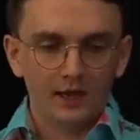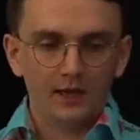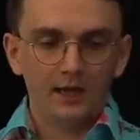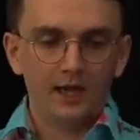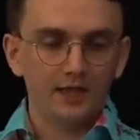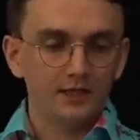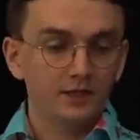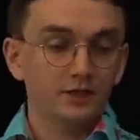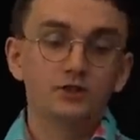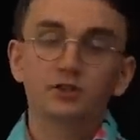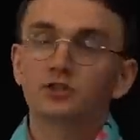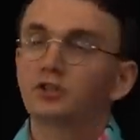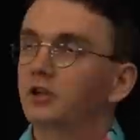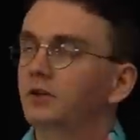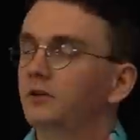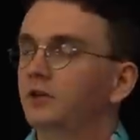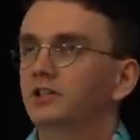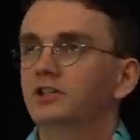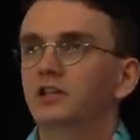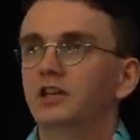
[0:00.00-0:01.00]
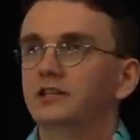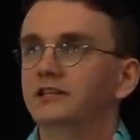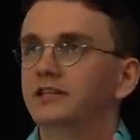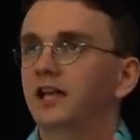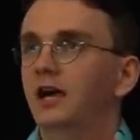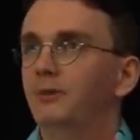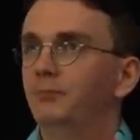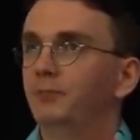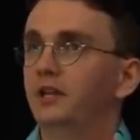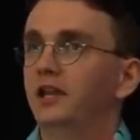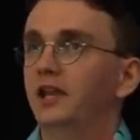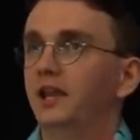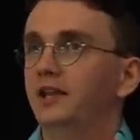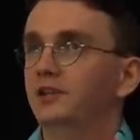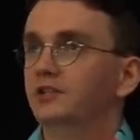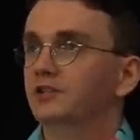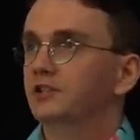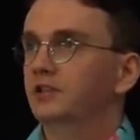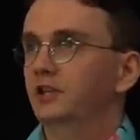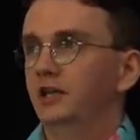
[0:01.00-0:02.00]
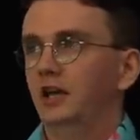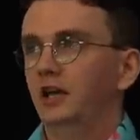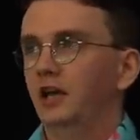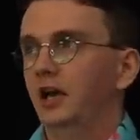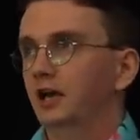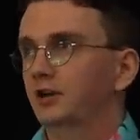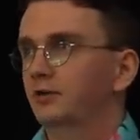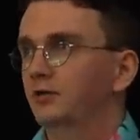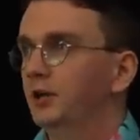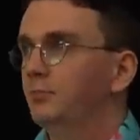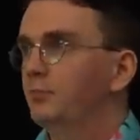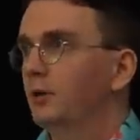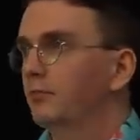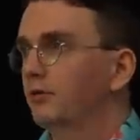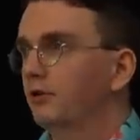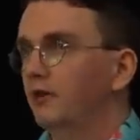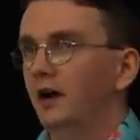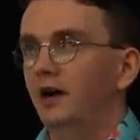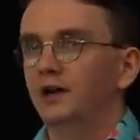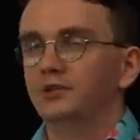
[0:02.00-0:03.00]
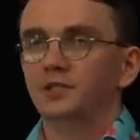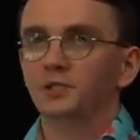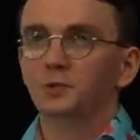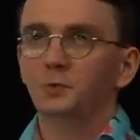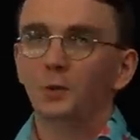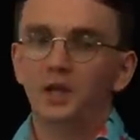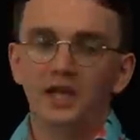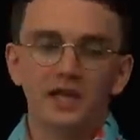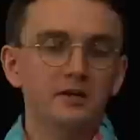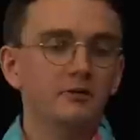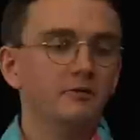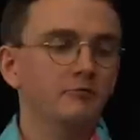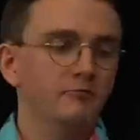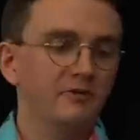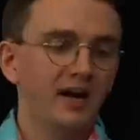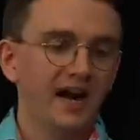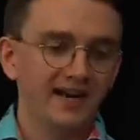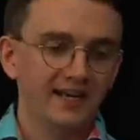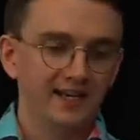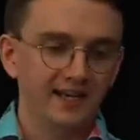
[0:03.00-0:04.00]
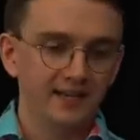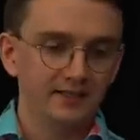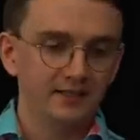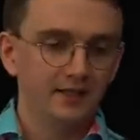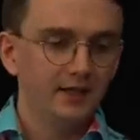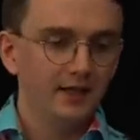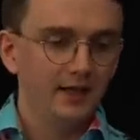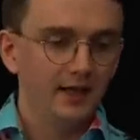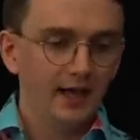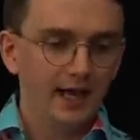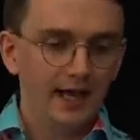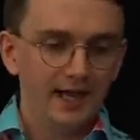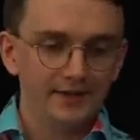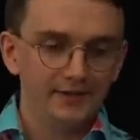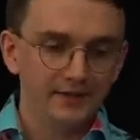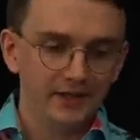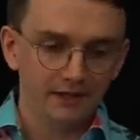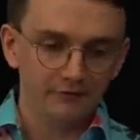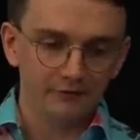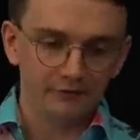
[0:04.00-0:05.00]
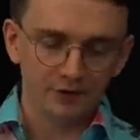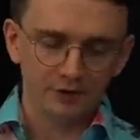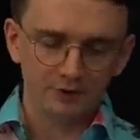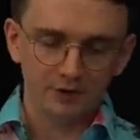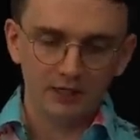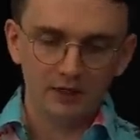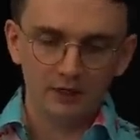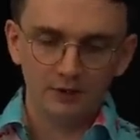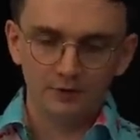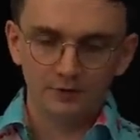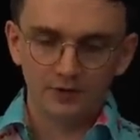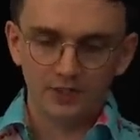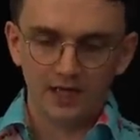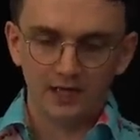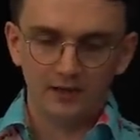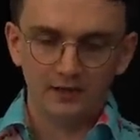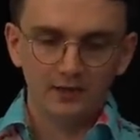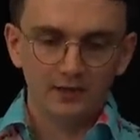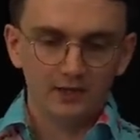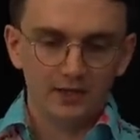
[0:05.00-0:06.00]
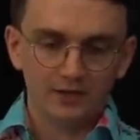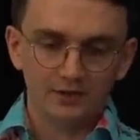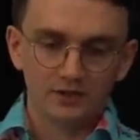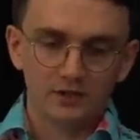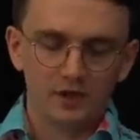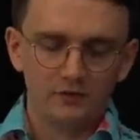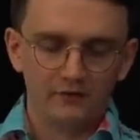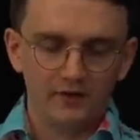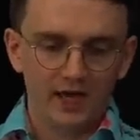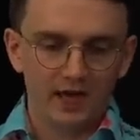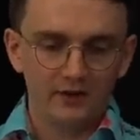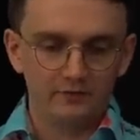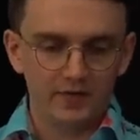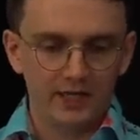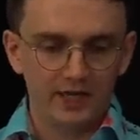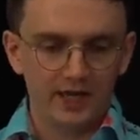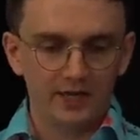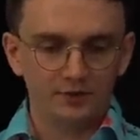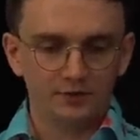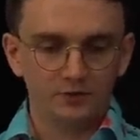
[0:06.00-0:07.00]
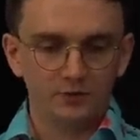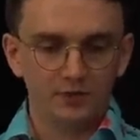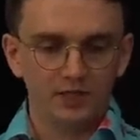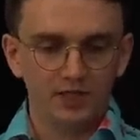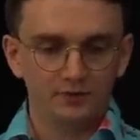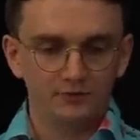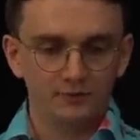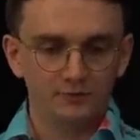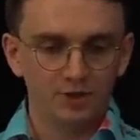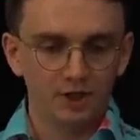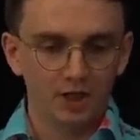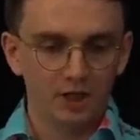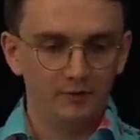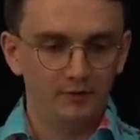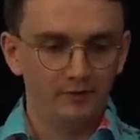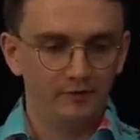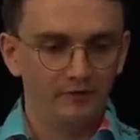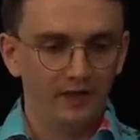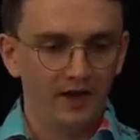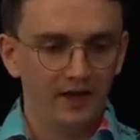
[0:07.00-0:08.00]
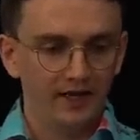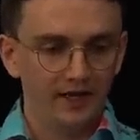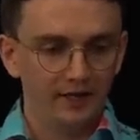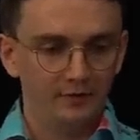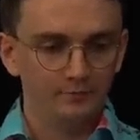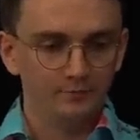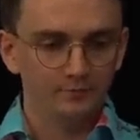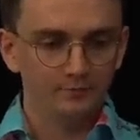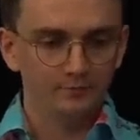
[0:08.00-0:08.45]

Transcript: And as soon as the attack begins, the uh, creeping barrage is weak, ragged, and the infantry lose it and suffer heavy casualties from German fire.